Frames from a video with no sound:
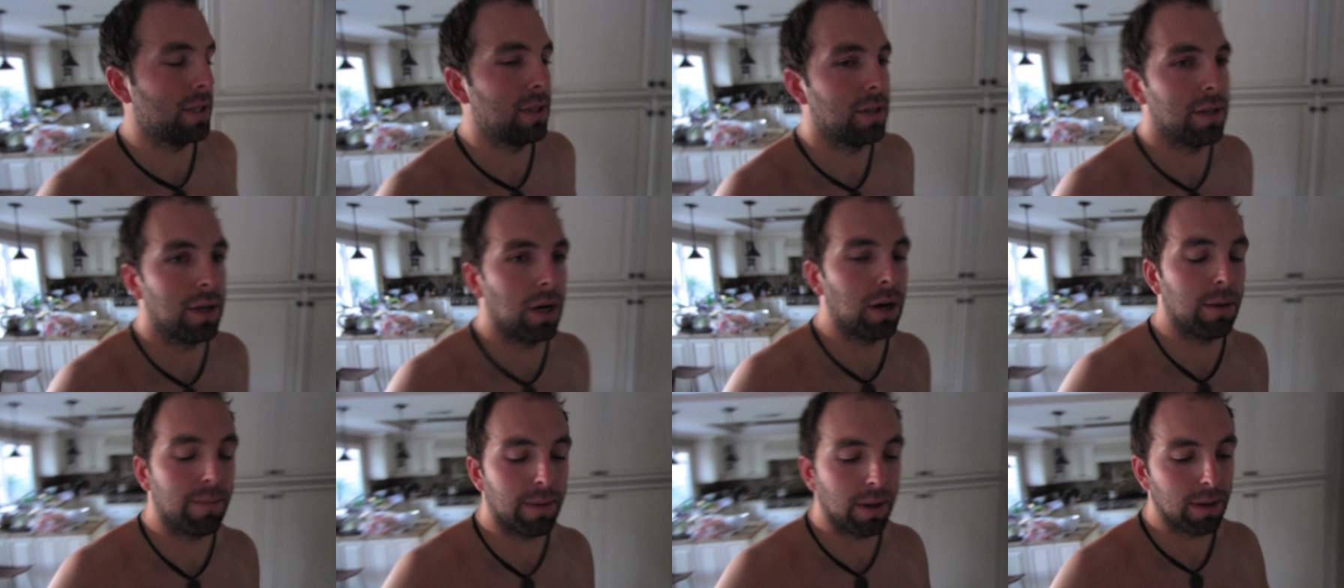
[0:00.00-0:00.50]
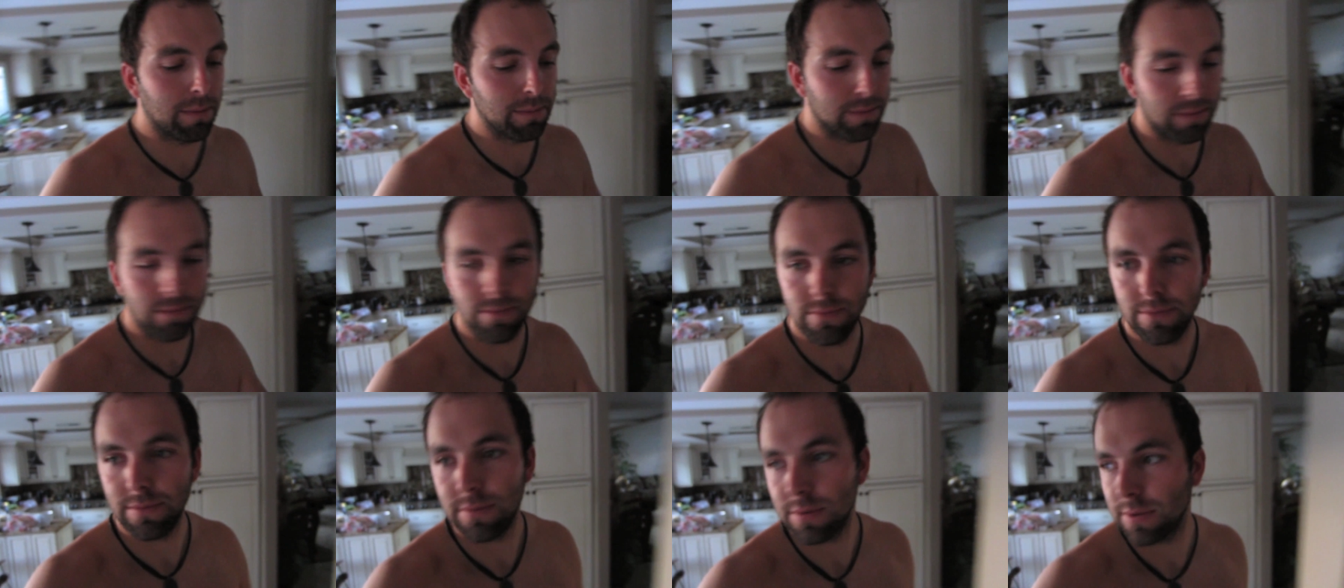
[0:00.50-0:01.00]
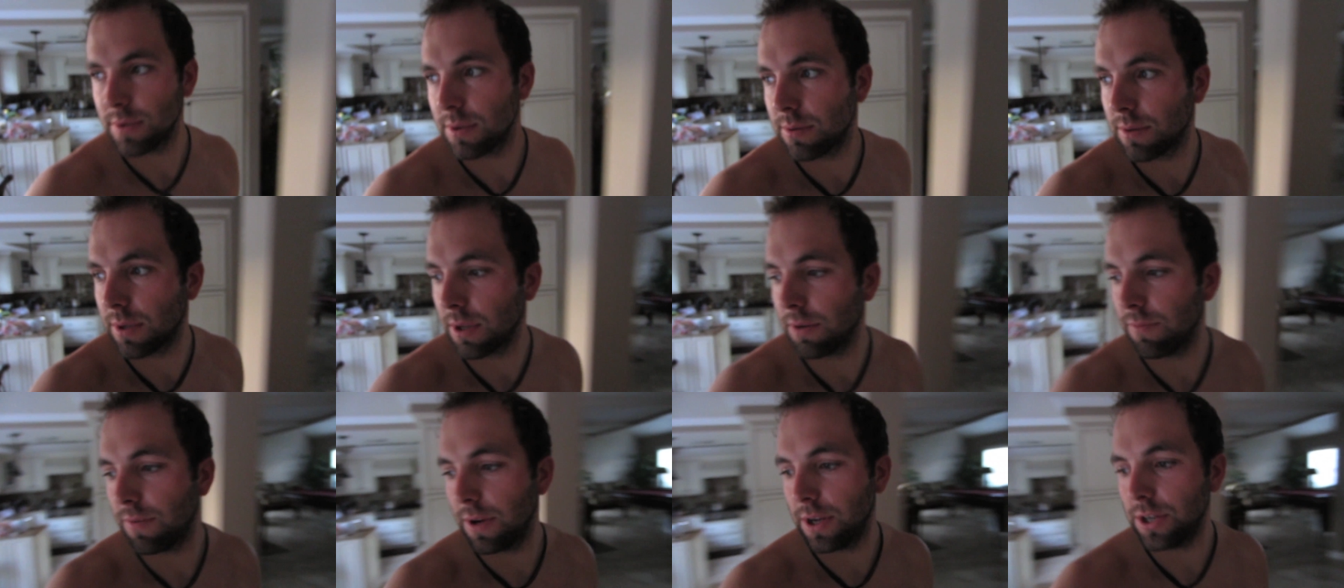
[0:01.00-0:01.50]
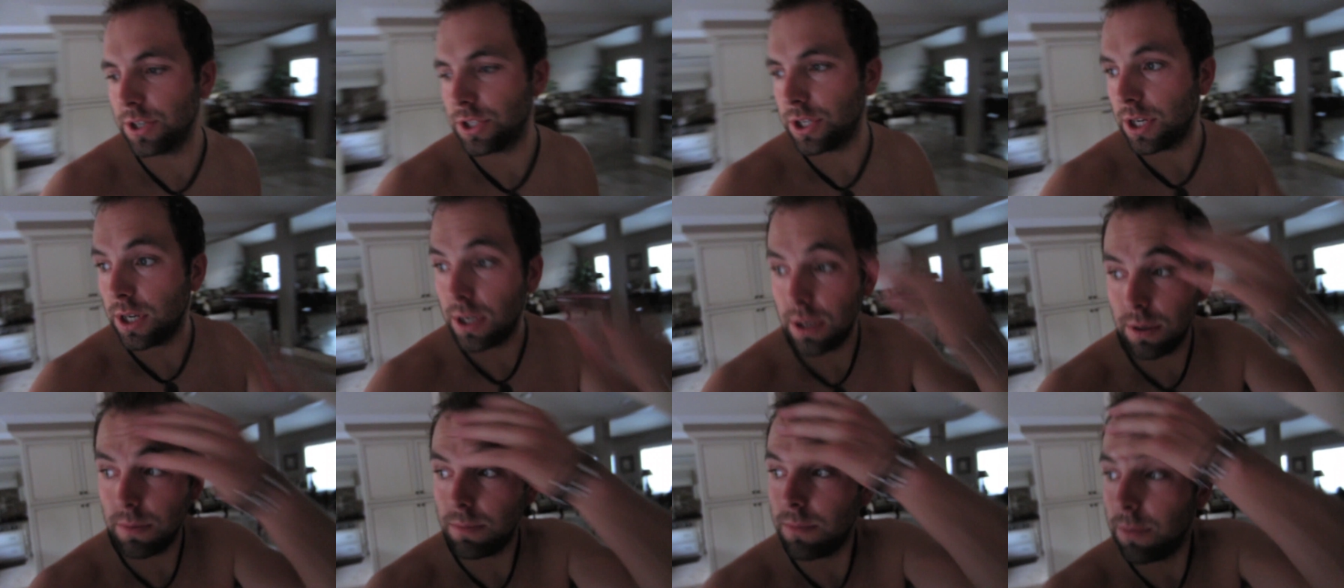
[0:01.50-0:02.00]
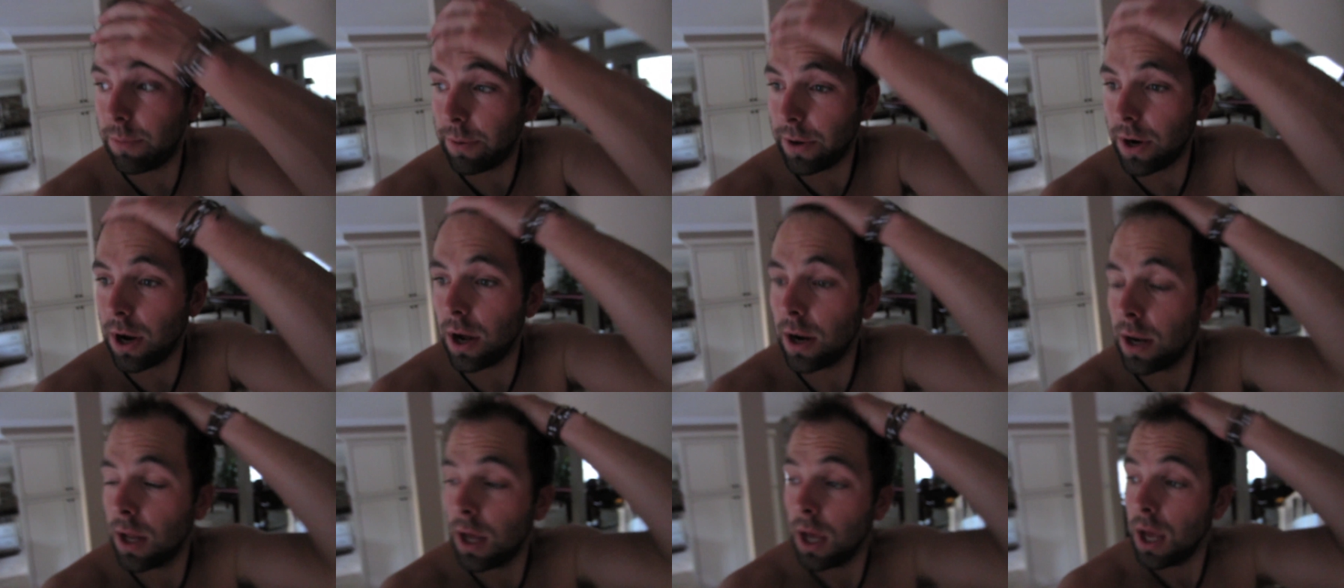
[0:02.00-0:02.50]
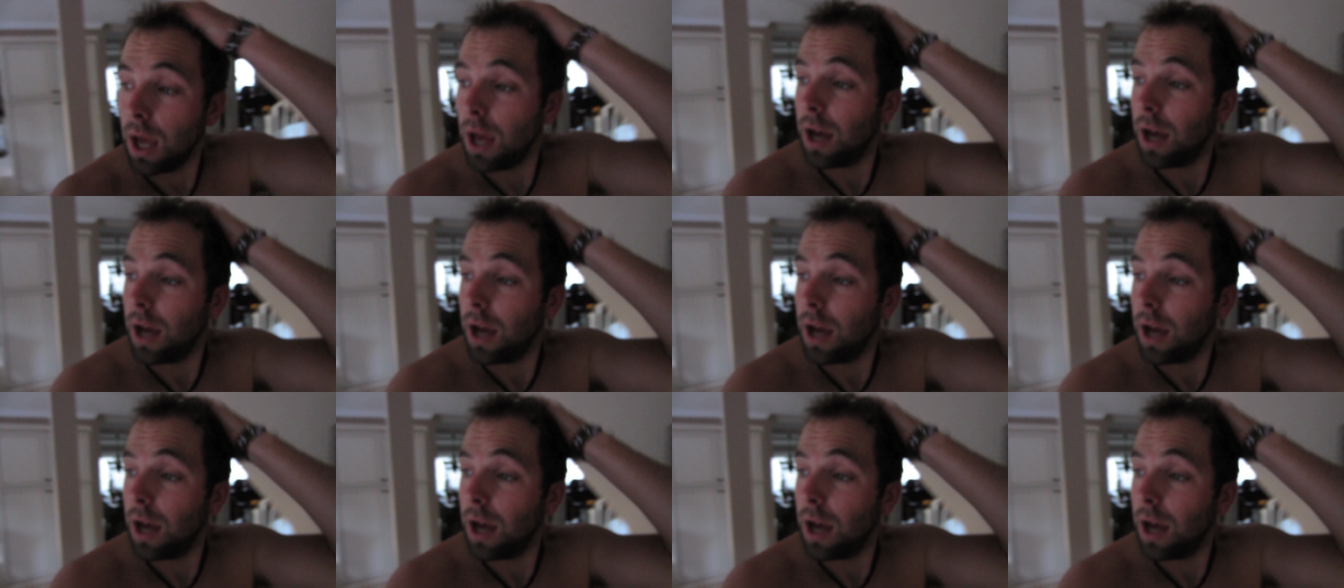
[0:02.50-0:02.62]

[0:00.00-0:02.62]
No, I'm not. I'm gonna find a shirt to put on.